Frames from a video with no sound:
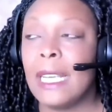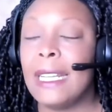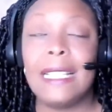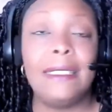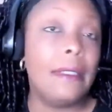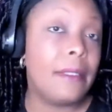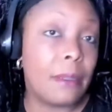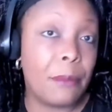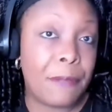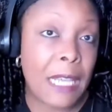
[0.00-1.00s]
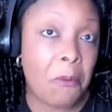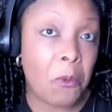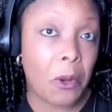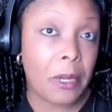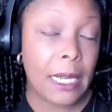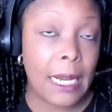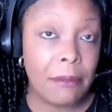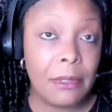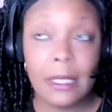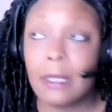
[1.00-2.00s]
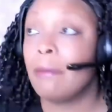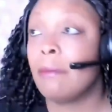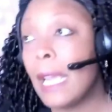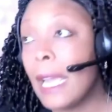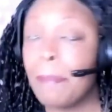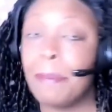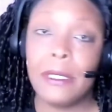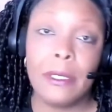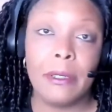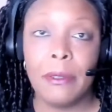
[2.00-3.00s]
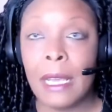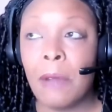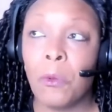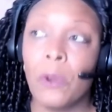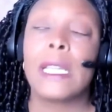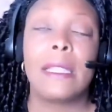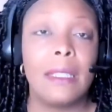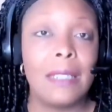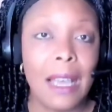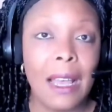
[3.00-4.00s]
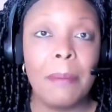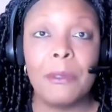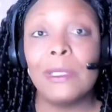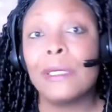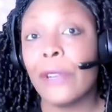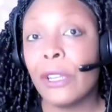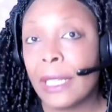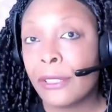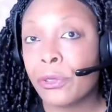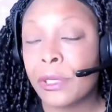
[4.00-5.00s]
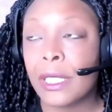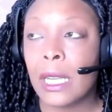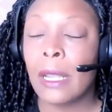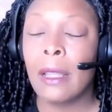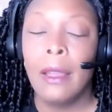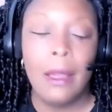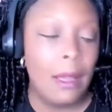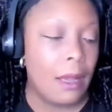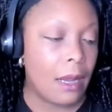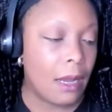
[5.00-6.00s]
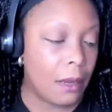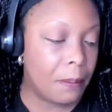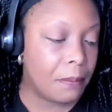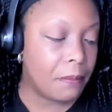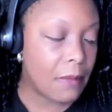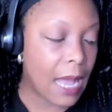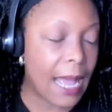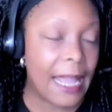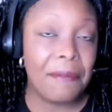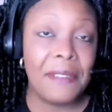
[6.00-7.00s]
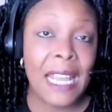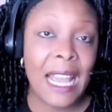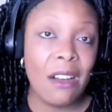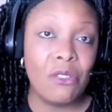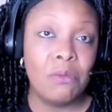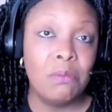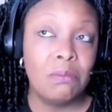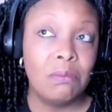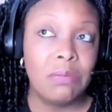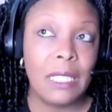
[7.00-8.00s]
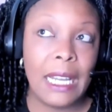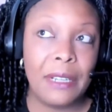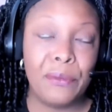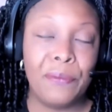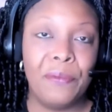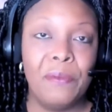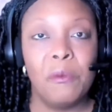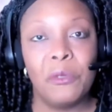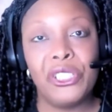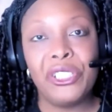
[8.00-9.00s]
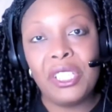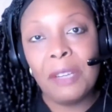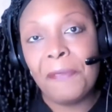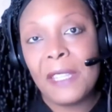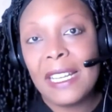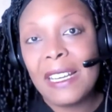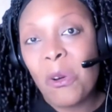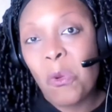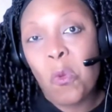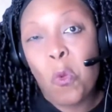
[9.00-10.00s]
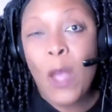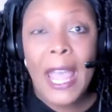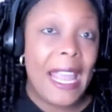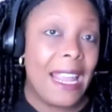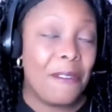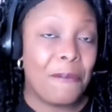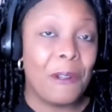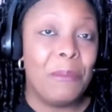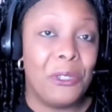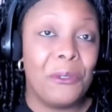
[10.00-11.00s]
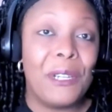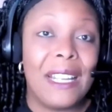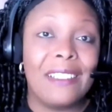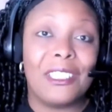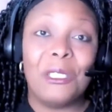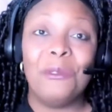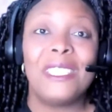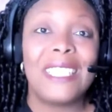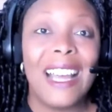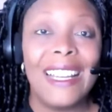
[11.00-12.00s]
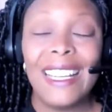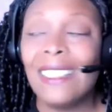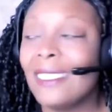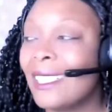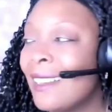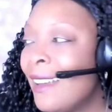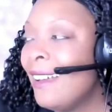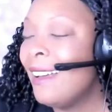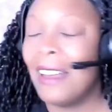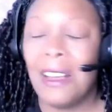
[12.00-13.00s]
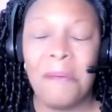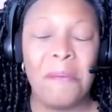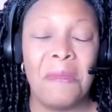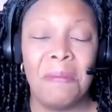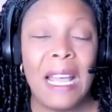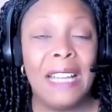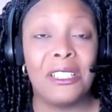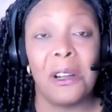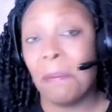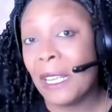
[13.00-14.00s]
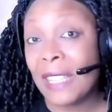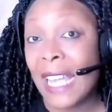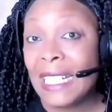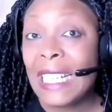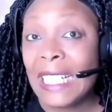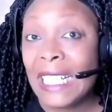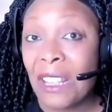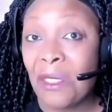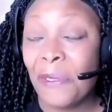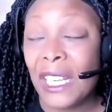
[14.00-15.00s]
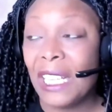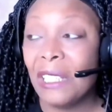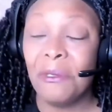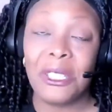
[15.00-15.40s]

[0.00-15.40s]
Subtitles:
And I did some of that work, and I was happy to do that work at the time. It was very interesting. I have now kind of shifted away from doing loan signings. I talk about that in another video.